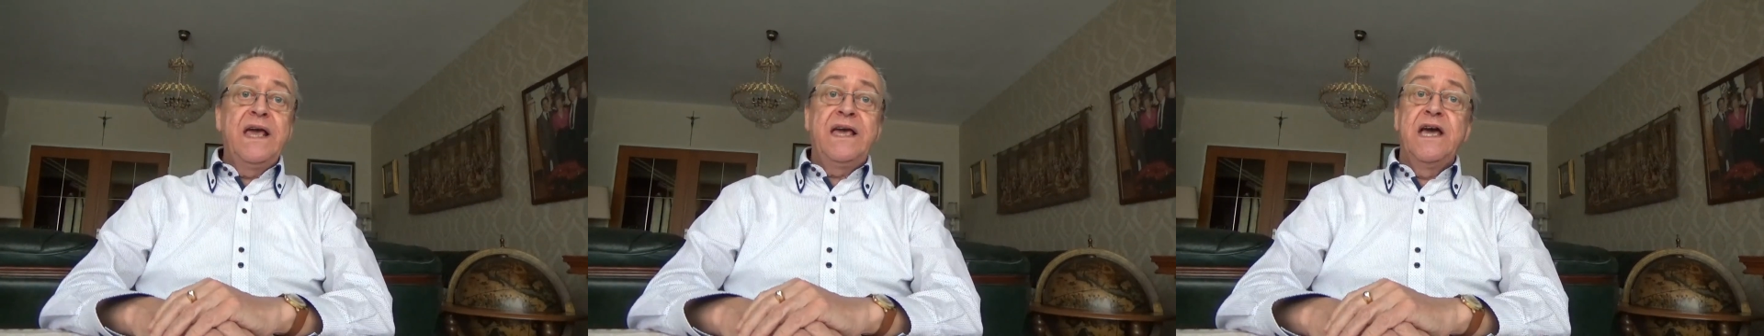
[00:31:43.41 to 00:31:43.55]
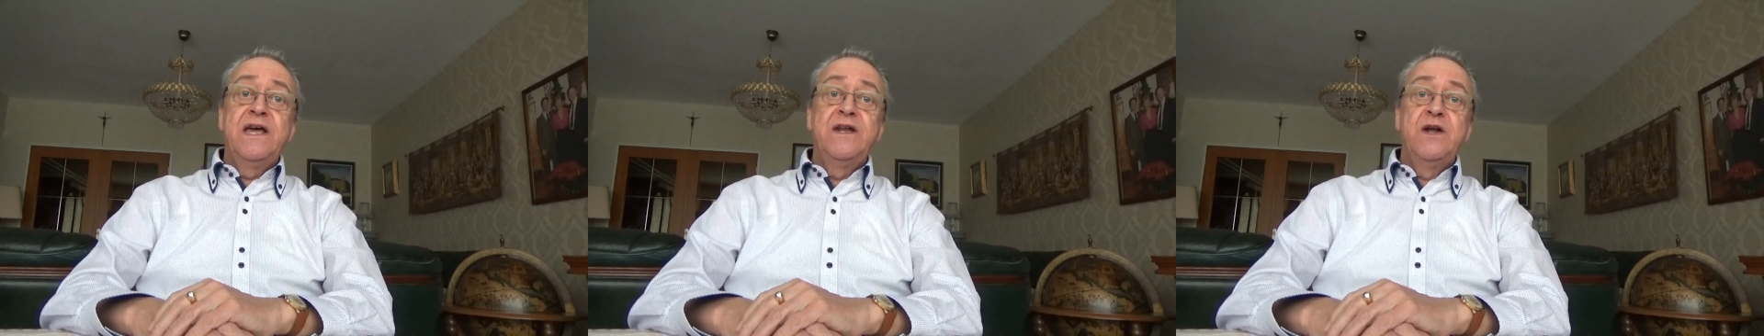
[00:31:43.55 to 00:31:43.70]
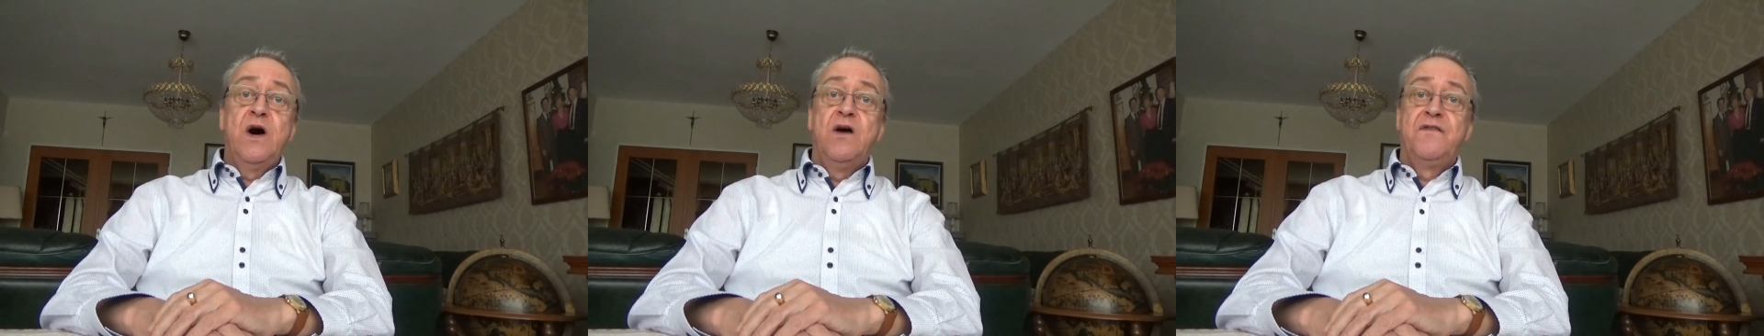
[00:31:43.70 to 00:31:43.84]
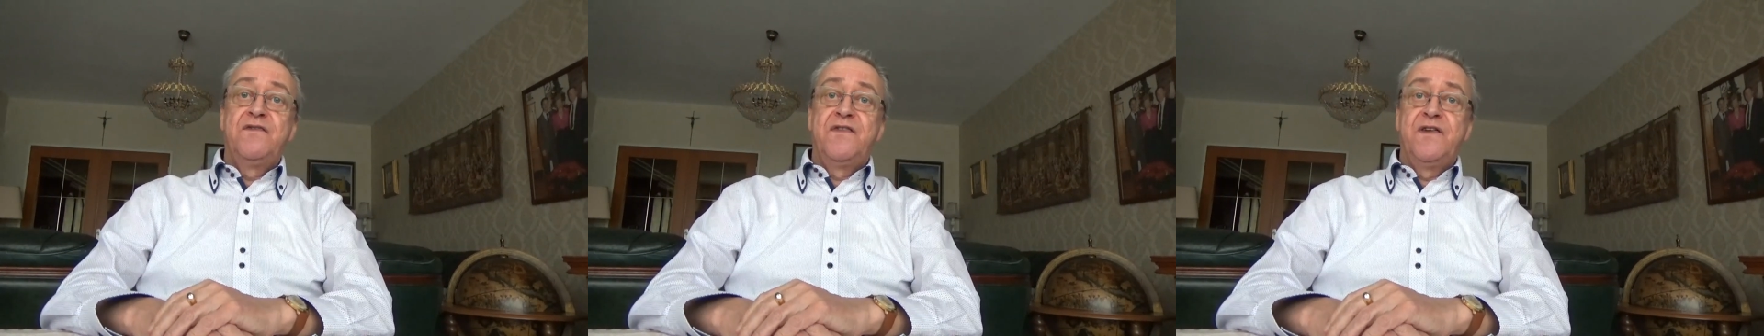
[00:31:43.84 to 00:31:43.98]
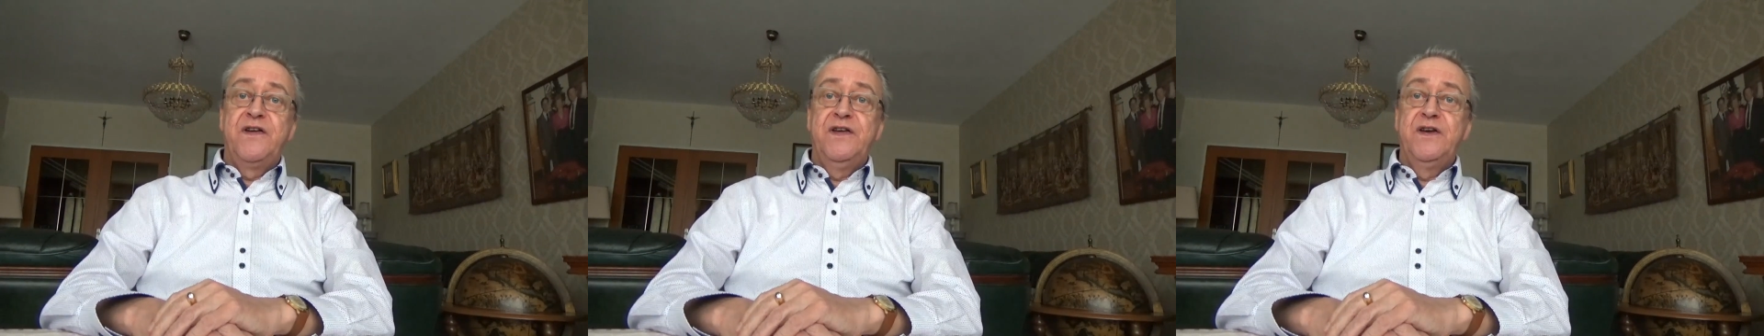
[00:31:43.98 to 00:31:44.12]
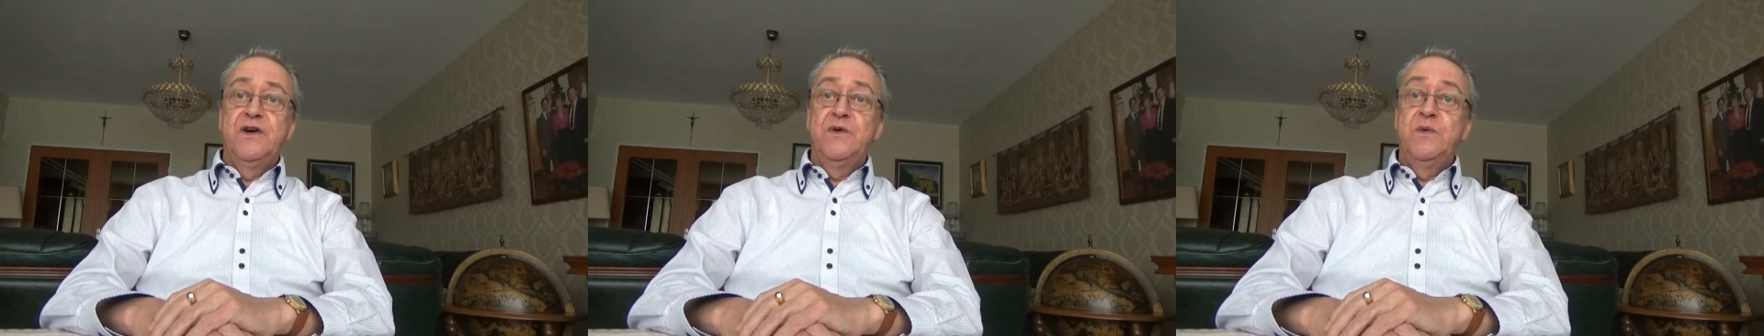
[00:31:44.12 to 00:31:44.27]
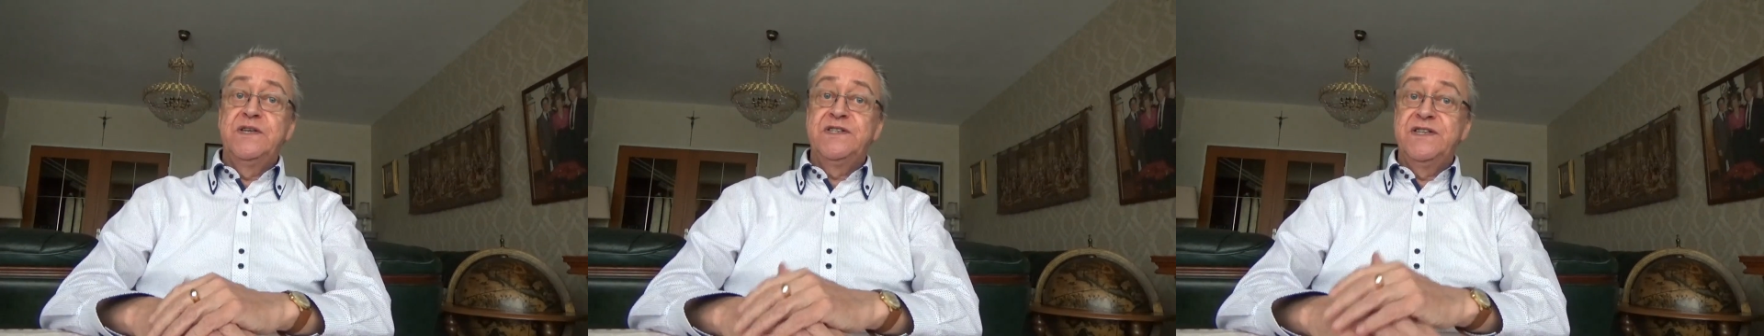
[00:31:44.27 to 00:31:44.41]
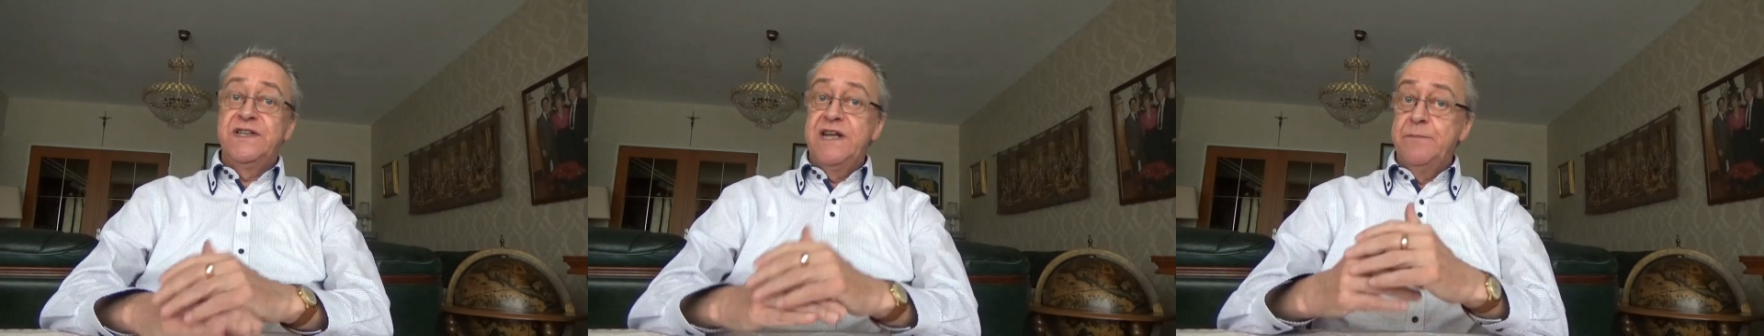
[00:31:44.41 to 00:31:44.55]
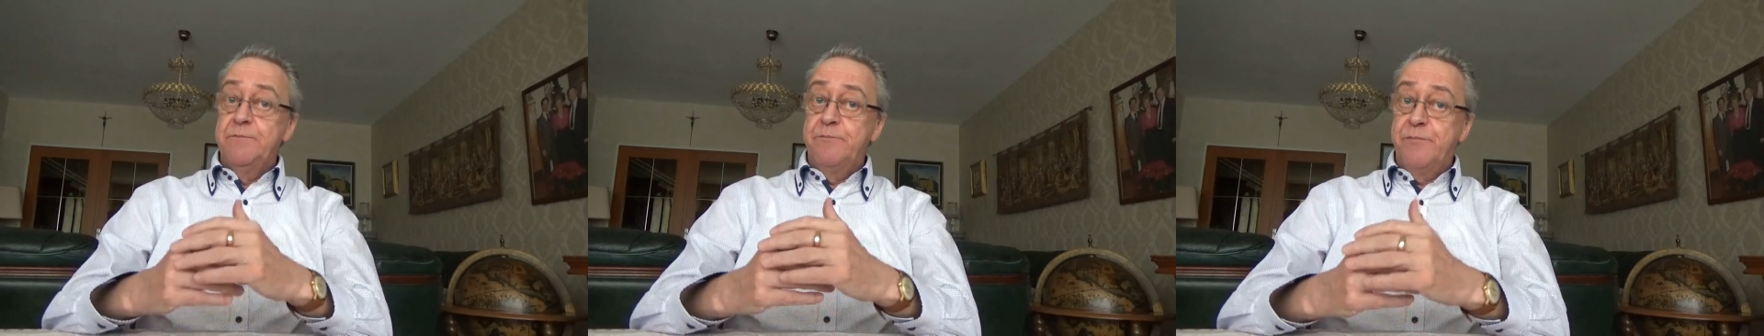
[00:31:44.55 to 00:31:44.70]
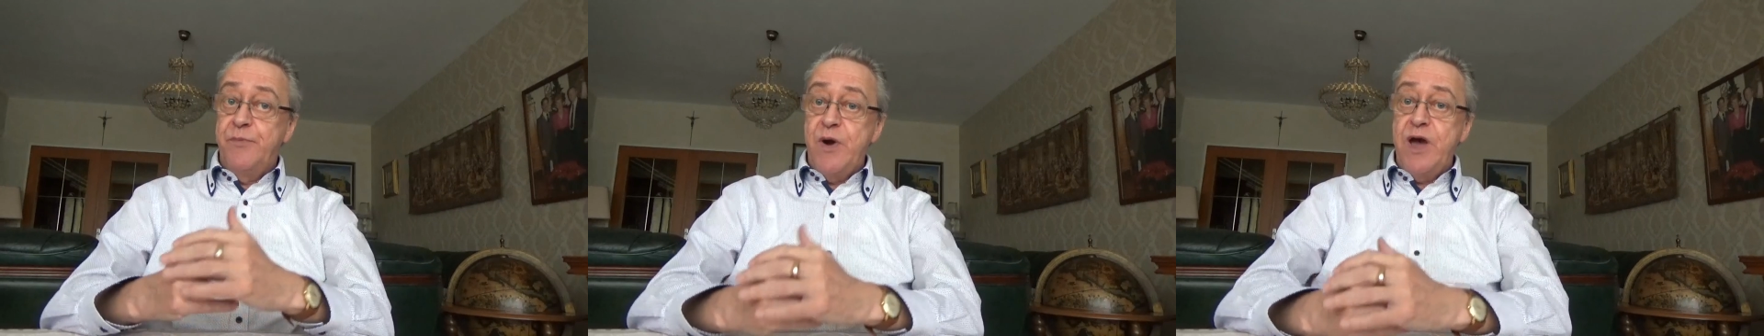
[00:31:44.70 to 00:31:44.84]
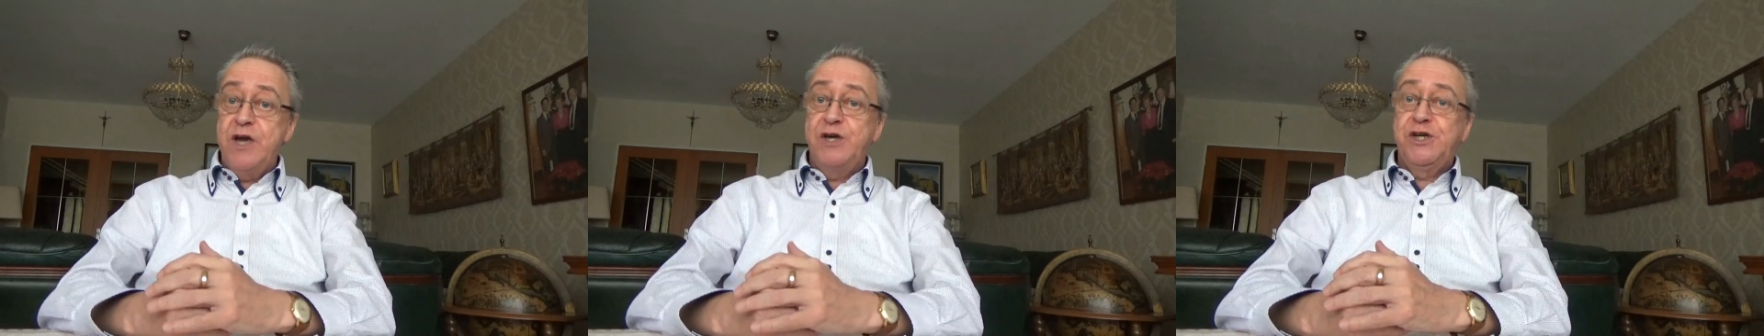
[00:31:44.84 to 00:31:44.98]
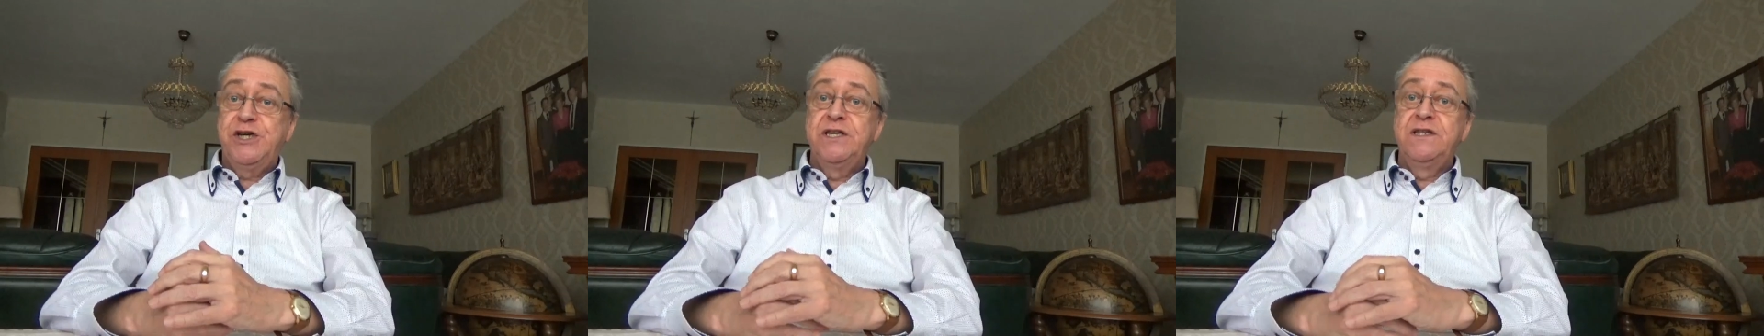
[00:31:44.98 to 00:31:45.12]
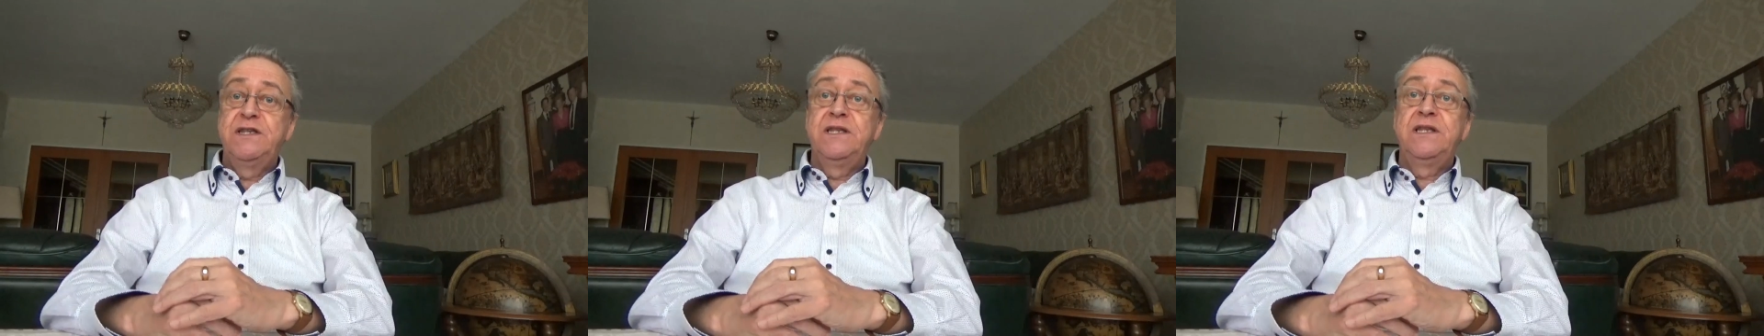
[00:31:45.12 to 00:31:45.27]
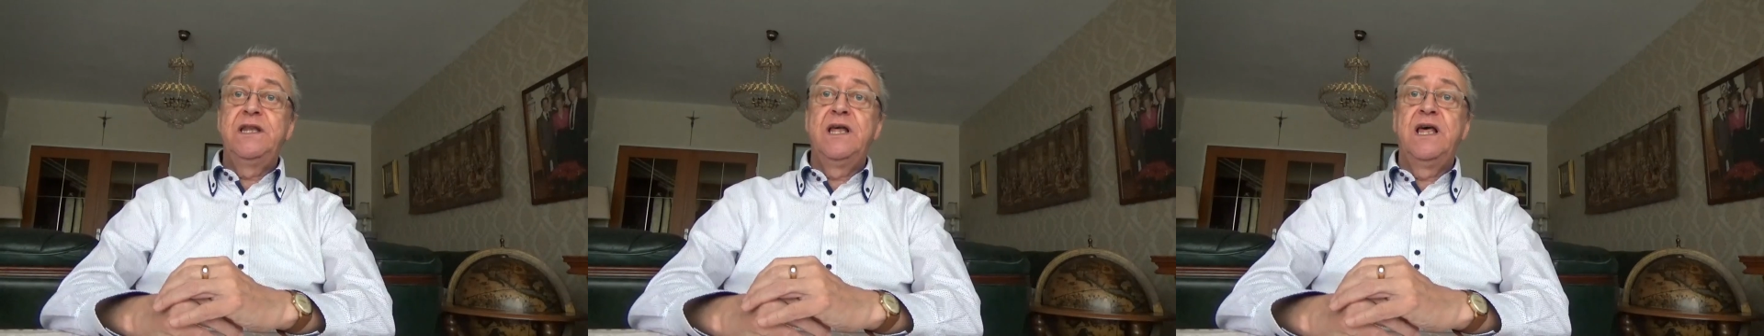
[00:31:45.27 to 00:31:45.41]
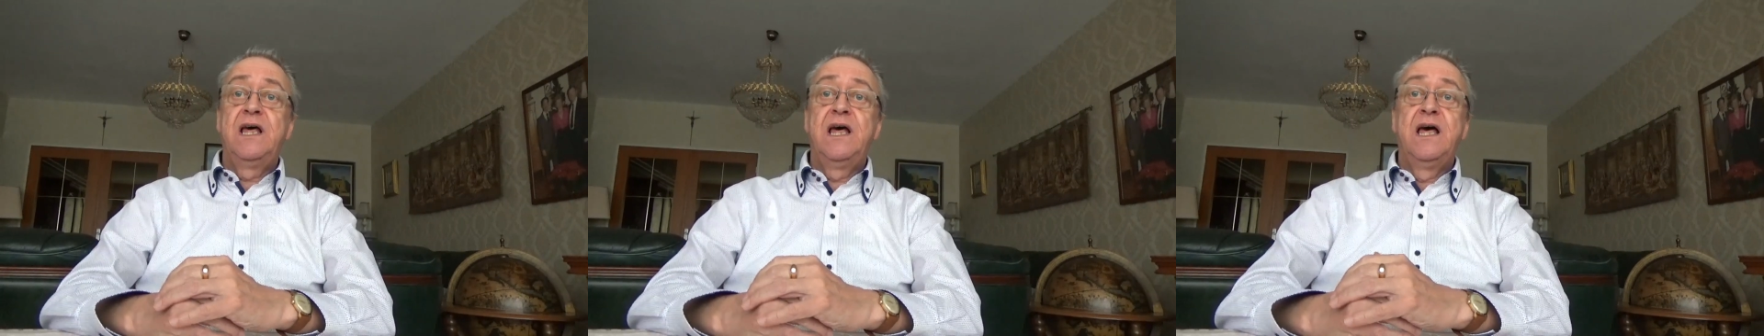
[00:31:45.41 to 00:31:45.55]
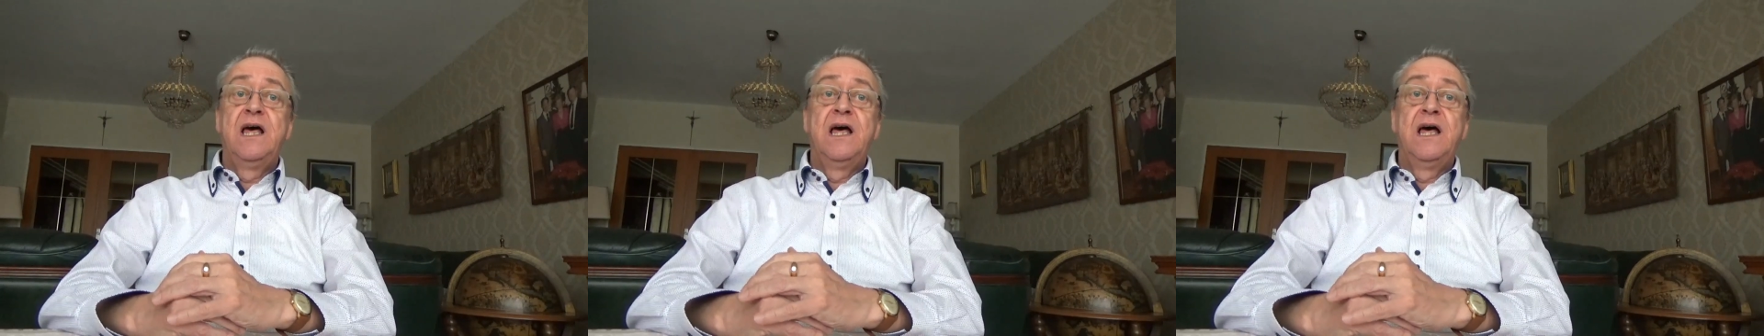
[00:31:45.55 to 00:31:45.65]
can offer you is an impression